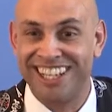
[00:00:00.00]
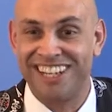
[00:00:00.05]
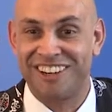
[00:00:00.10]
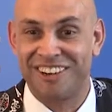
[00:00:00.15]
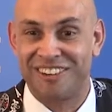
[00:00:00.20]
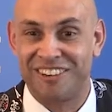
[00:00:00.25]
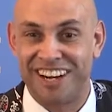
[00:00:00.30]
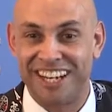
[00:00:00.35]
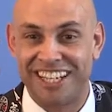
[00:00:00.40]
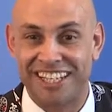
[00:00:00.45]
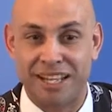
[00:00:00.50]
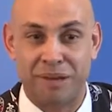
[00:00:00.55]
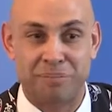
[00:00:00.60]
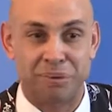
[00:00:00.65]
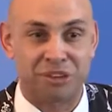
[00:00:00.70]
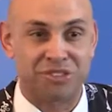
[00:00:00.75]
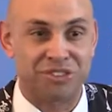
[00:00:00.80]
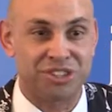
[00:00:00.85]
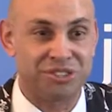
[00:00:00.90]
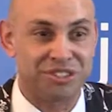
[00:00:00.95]
All right, they're
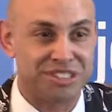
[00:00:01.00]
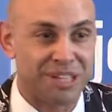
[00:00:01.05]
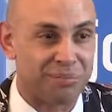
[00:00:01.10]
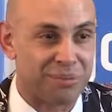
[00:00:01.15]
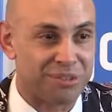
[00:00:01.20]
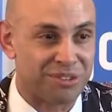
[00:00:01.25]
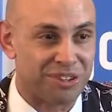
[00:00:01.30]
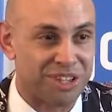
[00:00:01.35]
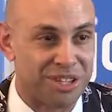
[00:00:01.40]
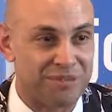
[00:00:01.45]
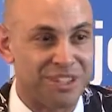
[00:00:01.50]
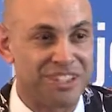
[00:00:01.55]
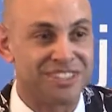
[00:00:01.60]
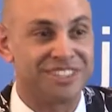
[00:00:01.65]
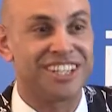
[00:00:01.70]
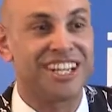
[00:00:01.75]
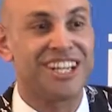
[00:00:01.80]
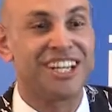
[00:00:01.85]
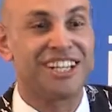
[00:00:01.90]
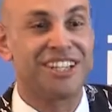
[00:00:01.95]
both two separate documents.
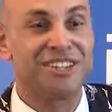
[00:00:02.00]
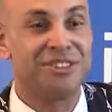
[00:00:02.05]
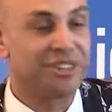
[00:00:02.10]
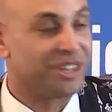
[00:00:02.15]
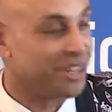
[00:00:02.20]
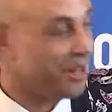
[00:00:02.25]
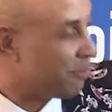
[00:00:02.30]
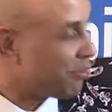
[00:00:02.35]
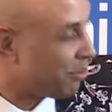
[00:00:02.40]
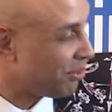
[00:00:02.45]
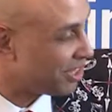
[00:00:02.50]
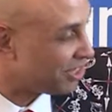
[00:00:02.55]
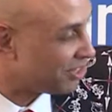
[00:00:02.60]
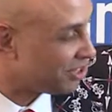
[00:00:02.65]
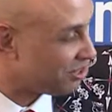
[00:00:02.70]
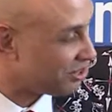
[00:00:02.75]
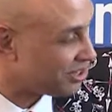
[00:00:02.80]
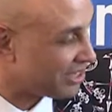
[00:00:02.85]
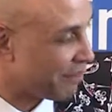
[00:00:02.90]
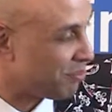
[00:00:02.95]
You can appoint
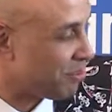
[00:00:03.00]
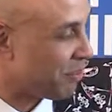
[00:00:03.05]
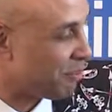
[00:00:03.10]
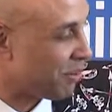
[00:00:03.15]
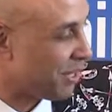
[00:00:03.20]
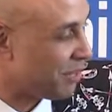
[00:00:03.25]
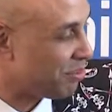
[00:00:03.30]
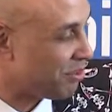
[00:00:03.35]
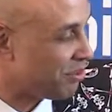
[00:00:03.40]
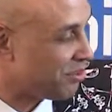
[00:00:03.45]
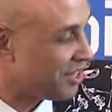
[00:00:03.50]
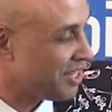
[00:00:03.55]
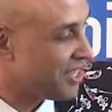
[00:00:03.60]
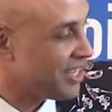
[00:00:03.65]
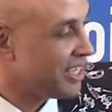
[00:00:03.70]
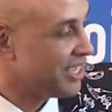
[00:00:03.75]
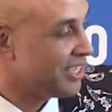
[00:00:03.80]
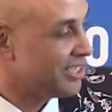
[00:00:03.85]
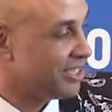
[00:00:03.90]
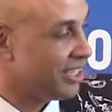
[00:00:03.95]
two separate people
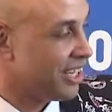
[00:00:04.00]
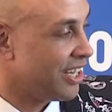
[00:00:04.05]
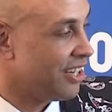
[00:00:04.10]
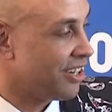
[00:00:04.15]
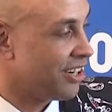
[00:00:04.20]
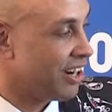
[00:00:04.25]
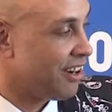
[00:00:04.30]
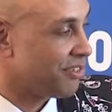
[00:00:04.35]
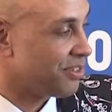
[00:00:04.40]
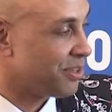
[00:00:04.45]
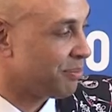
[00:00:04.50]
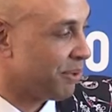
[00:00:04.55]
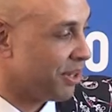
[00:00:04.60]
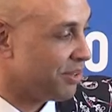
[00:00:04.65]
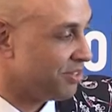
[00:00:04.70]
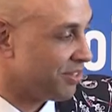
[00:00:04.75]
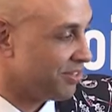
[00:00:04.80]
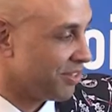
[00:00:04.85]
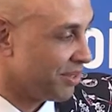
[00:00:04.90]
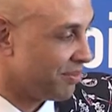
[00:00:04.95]
to look after
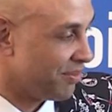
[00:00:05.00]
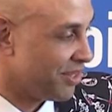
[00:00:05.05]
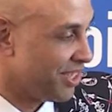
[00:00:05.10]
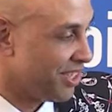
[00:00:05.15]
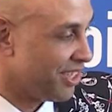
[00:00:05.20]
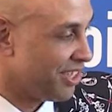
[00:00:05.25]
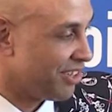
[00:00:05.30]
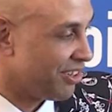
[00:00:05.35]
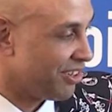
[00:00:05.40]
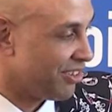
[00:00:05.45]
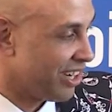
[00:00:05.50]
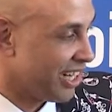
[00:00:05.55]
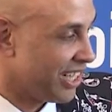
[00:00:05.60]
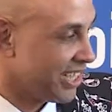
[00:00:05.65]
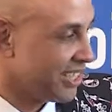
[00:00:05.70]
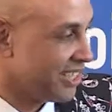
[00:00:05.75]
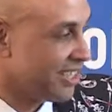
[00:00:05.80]
both of them. All right.